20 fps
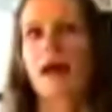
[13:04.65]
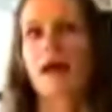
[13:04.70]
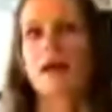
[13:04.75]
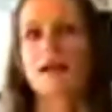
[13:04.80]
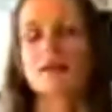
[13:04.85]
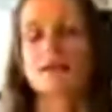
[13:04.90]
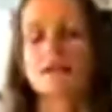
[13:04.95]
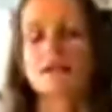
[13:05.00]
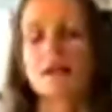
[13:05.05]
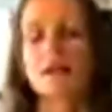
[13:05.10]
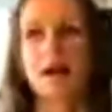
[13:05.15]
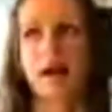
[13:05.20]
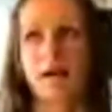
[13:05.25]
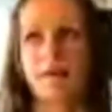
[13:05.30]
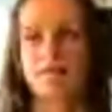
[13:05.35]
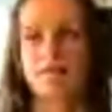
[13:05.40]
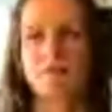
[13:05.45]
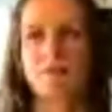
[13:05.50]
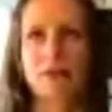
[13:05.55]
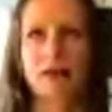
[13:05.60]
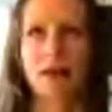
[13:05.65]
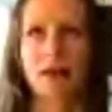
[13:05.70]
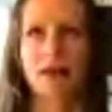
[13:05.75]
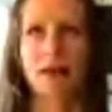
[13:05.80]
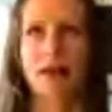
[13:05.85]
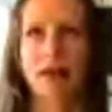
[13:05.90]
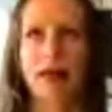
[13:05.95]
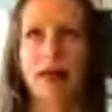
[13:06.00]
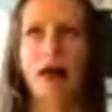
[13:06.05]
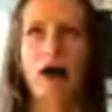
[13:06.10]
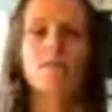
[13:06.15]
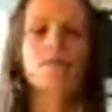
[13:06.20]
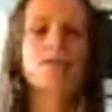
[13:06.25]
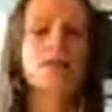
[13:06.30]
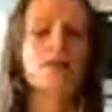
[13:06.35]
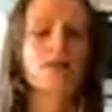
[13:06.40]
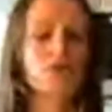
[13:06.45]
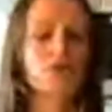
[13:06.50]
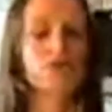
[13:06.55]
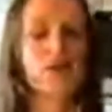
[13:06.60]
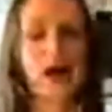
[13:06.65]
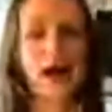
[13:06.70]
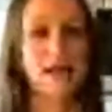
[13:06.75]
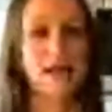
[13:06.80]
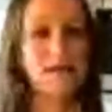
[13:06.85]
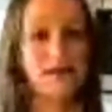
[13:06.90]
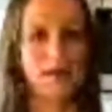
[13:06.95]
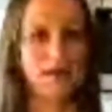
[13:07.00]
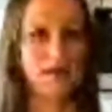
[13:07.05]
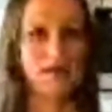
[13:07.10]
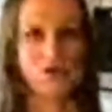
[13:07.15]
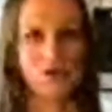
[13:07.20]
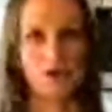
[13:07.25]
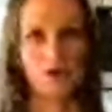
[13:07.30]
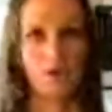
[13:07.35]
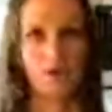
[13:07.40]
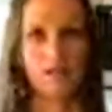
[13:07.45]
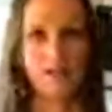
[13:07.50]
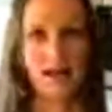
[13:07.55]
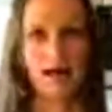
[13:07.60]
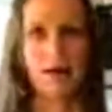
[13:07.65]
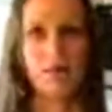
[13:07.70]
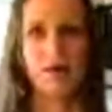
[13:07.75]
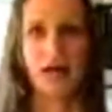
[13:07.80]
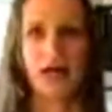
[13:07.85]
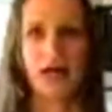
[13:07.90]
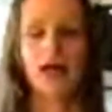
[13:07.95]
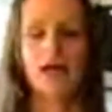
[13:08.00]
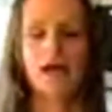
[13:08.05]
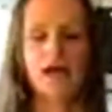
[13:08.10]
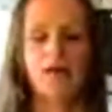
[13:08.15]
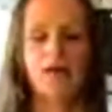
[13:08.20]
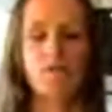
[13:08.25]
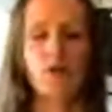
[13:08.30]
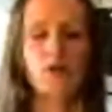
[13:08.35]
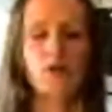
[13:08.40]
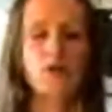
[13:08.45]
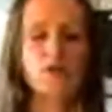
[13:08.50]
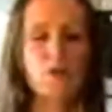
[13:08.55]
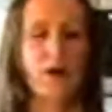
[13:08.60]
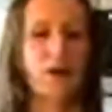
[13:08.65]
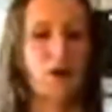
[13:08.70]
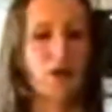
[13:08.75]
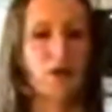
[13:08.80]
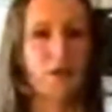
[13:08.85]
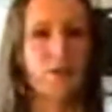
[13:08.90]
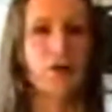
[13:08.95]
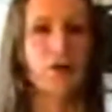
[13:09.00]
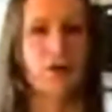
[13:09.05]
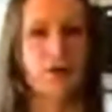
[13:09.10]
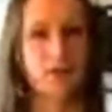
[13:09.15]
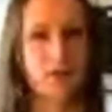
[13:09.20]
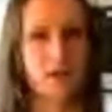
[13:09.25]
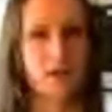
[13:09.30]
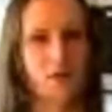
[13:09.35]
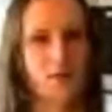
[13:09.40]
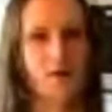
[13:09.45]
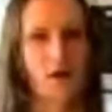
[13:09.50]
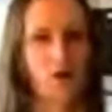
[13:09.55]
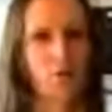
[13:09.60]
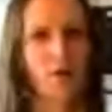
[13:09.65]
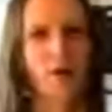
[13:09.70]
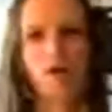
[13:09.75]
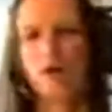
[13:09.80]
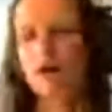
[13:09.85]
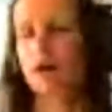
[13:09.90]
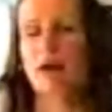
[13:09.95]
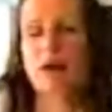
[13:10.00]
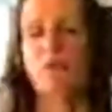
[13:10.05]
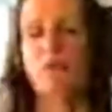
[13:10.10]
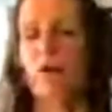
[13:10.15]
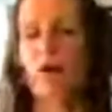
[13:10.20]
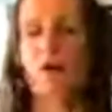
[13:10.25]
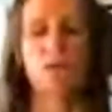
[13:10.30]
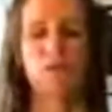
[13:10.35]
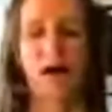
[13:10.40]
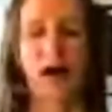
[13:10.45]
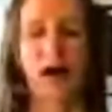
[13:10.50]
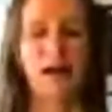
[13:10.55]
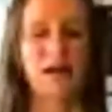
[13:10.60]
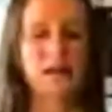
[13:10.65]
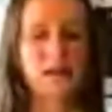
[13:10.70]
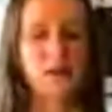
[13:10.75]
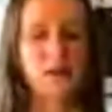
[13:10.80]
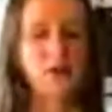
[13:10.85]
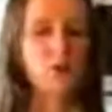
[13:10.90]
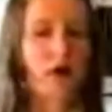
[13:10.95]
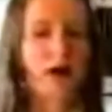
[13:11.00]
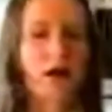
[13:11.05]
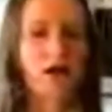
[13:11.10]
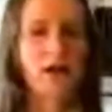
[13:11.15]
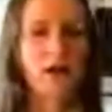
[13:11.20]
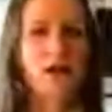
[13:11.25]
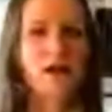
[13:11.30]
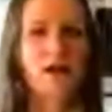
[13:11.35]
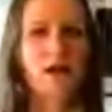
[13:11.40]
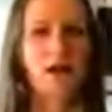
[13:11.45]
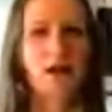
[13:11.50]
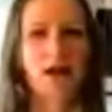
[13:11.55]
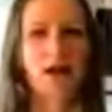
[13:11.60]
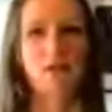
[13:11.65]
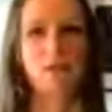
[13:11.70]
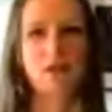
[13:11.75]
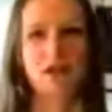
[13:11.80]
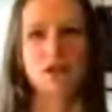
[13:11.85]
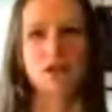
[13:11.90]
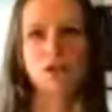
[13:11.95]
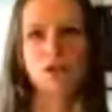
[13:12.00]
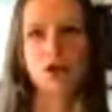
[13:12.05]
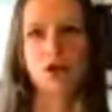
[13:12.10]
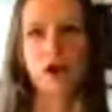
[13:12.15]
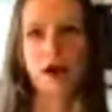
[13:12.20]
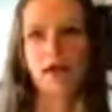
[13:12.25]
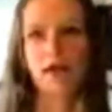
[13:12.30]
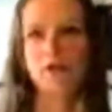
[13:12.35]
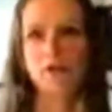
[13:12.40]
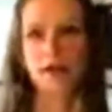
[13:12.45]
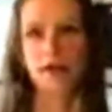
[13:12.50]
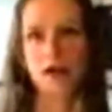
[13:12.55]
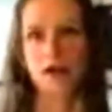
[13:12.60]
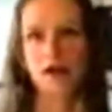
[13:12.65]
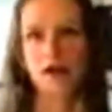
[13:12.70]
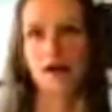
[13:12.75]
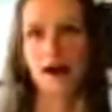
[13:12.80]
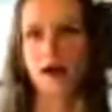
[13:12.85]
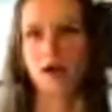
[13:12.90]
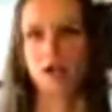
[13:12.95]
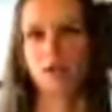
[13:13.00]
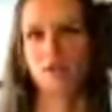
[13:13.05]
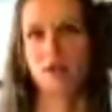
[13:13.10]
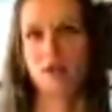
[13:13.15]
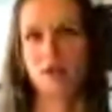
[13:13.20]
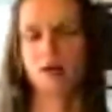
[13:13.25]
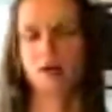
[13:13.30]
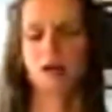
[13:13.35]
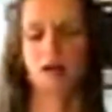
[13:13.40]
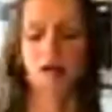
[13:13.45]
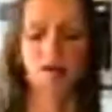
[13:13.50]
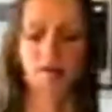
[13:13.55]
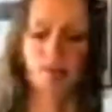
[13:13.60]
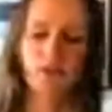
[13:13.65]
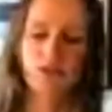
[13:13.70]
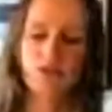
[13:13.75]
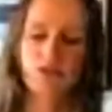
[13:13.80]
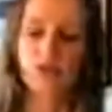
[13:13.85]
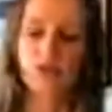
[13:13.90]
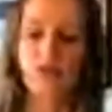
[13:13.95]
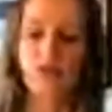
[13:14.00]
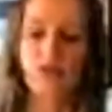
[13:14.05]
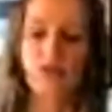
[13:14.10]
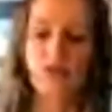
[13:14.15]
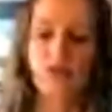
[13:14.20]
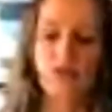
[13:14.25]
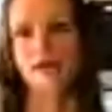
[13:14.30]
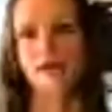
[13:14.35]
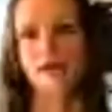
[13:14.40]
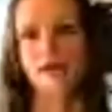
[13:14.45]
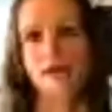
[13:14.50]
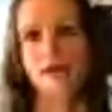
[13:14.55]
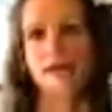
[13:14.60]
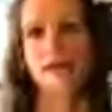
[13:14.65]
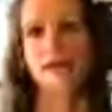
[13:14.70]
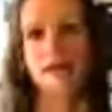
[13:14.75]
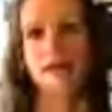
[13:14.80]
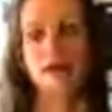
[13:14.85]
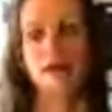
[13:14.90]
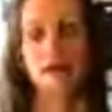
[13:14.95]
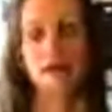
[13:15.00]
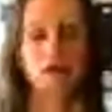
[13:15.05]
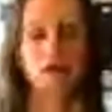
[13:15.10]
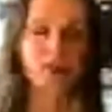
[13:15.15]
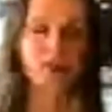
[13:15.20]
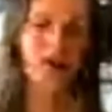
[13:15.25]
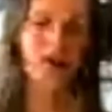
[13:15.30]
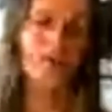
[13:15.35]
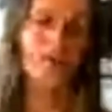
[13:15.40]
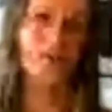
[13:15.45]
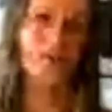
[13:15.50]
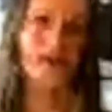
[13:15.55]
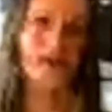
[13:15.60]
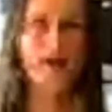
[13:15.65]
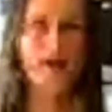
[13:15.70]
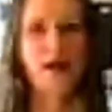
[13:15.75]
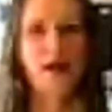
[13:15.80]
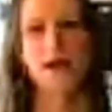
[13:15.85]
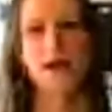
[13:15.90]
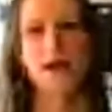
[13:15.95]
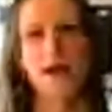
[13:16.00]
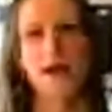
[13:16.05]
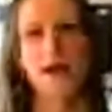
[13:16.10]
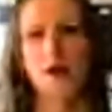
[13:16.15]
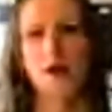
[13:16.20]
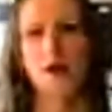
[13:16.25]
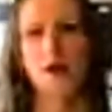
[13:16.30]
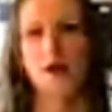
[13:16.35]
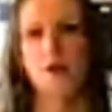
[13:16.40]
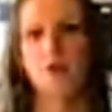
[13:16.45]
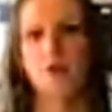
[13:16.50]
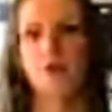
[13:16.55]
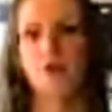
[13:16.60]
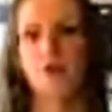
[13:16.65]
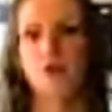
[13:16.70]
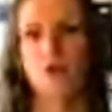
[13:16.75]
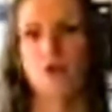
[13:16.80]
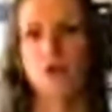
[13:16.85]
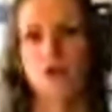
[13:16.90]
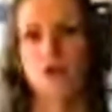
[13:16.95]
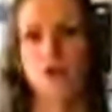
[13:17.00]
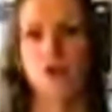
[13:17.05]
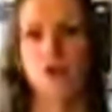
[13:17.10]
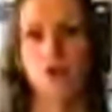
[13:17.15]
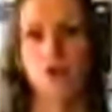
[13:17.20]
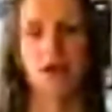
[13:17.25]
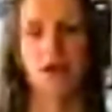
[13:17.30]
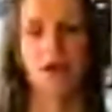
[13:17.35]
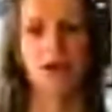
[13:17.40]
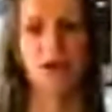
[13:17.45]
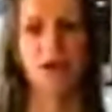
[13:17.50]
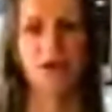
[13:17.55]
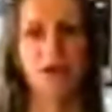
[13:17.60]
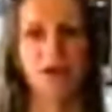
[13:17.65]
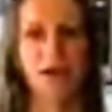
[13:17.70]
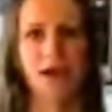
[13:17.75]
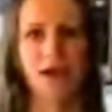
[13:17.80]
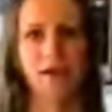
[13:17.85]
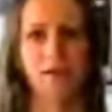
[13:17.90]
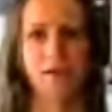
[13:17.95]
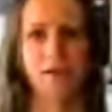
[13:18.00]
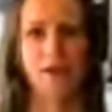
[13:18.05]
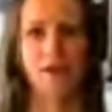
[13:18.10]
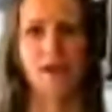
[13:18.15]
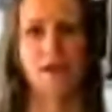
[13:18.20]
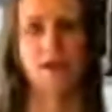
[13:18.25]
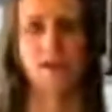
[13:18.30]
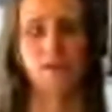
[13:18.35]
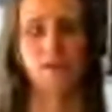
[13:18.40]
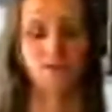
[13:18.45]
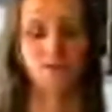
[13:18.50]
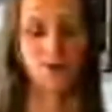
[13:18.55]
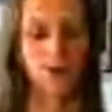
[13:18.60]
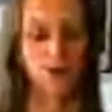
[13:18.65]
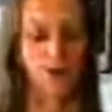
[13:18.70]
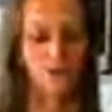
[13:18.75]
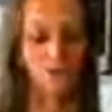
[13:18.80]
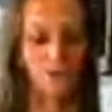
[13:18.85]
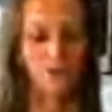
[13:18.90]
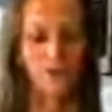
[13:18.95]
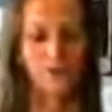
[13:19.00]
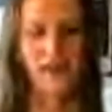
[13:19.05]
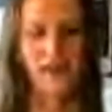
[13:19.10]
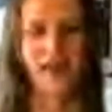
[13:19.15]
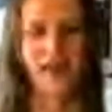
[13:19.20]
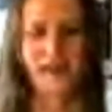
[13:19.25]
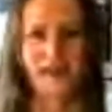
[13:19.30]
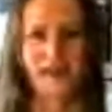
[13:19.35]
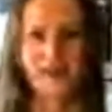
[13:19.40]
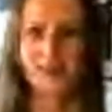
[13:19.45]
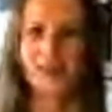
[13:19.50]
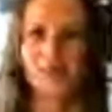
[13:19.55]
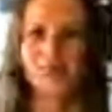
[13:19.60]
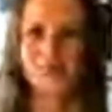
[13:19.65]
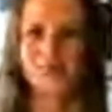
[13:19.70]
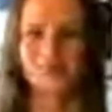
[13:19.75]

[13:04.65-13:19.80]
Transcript: And it helps it to rise is essentially what's happening. If you use regular milk instead of buttermilk, it won't rise as well because you don't have the interaction between the acid and the base. There's some neato food, nutrition, cooking tips for you, science.